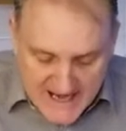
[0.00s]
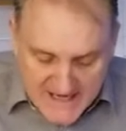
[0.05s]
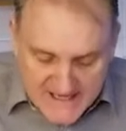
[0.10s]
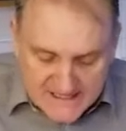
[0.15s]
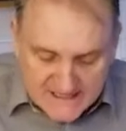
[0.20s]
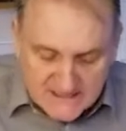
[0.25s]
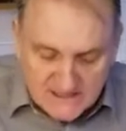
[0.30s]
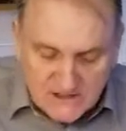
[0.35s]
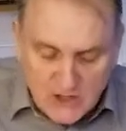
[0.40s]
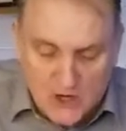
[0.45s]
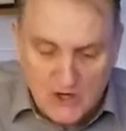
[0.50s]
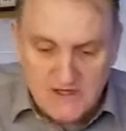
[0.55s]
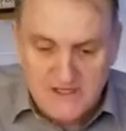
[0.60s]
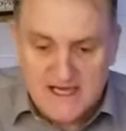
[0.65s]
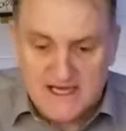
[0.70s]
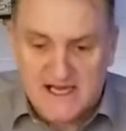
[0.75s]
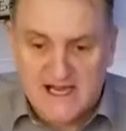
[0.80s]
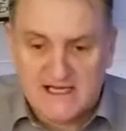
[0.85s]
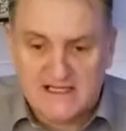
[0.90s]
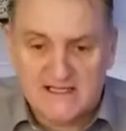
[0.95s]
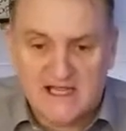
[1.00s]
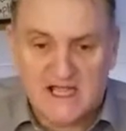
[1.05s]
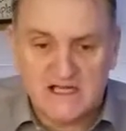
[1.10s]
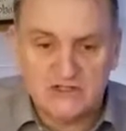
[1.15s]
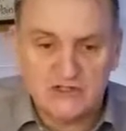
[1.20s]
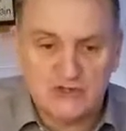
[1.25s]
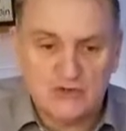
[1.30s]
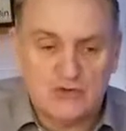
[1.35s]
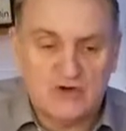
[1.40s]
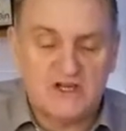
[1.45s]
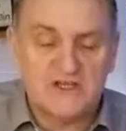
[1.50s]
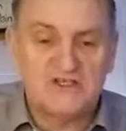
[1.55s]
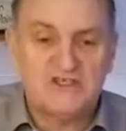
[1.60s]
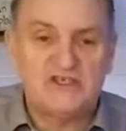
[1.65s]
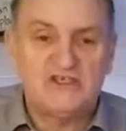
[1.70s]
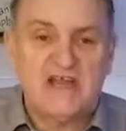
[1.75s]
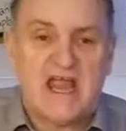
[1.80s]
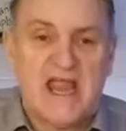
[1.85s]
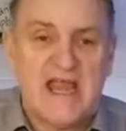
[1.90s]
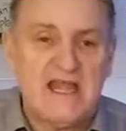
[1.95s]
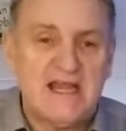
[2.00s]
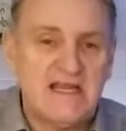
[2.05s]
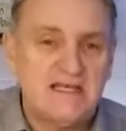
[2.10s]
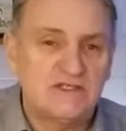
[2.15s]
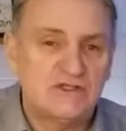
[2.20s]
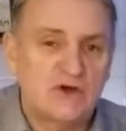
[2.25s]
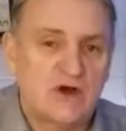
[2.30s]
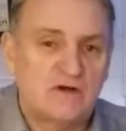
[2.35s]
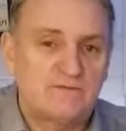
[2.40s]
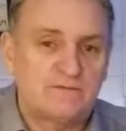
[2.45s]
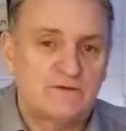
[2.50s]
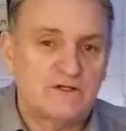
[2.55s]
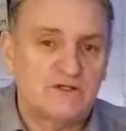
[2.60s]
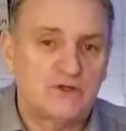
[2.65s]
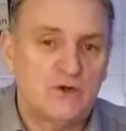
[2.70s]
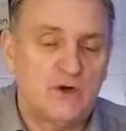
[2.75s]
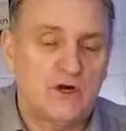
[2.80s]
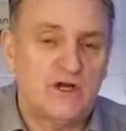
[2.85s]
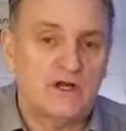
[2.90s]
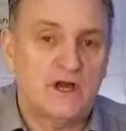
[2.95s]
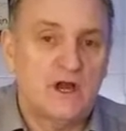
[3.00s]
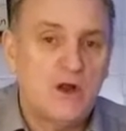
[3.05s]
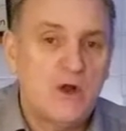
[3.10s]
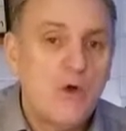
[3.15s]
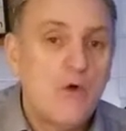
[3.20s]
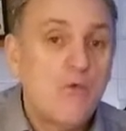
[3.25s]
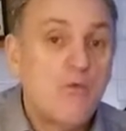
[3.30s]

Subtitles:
you start to get that sort of shiny surface on it,